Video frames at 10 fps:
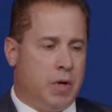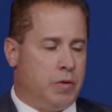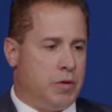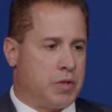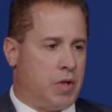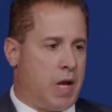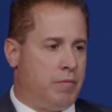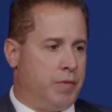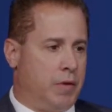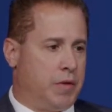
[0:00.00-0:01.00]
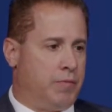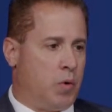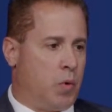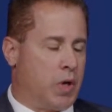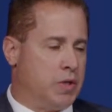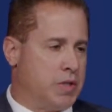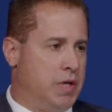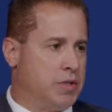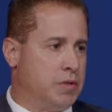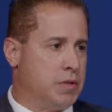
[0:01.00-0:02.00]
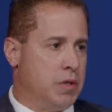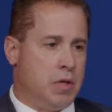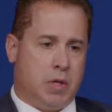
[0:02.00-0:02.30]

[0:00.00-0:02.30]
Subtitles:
There's a lot of different organizations.